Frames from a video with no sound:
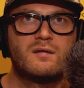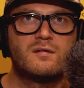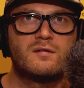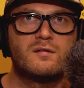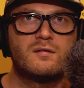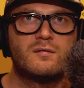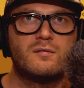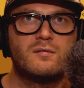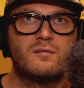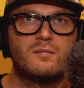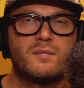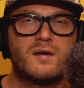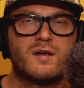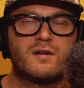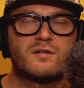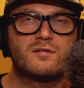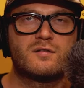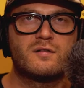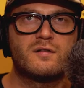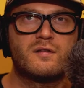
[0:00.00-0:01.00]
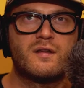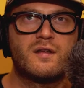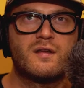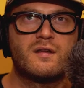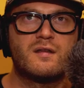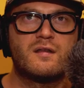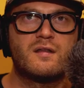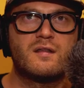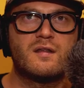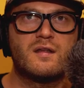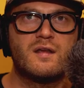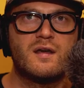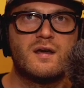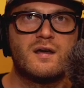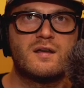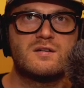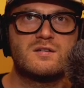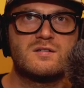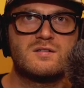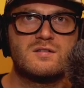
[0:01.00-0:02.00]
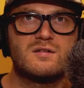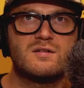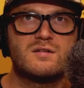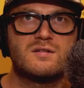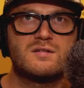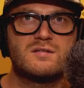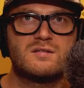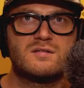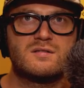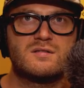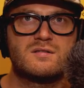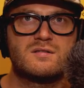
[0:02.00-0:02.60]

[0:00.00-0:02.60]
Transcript: to make sure that the edge is